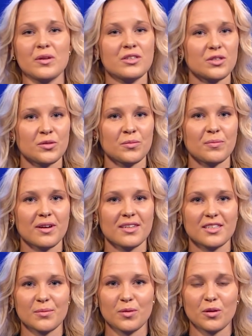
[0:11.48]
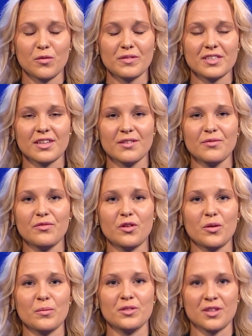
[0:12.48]
we're joined by Jeppe Øvlesen
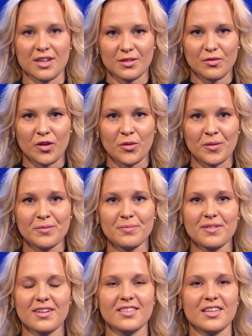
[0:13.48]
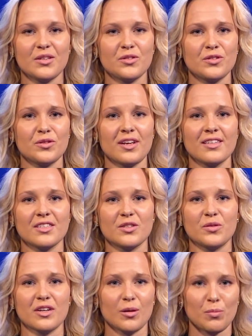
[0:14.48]
from SynAct Pharma that is here to
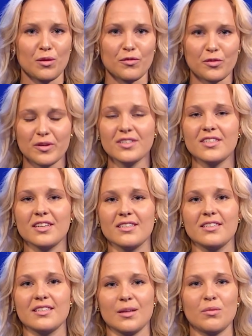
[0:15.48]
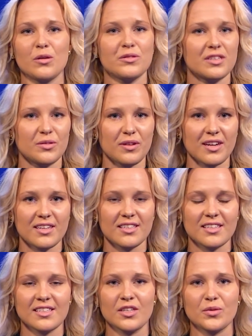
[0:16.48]
answer a couple of questions about their
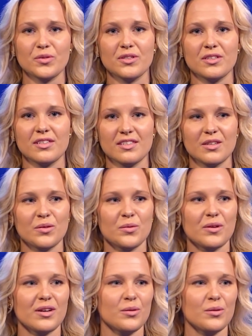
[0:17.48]
latest news. So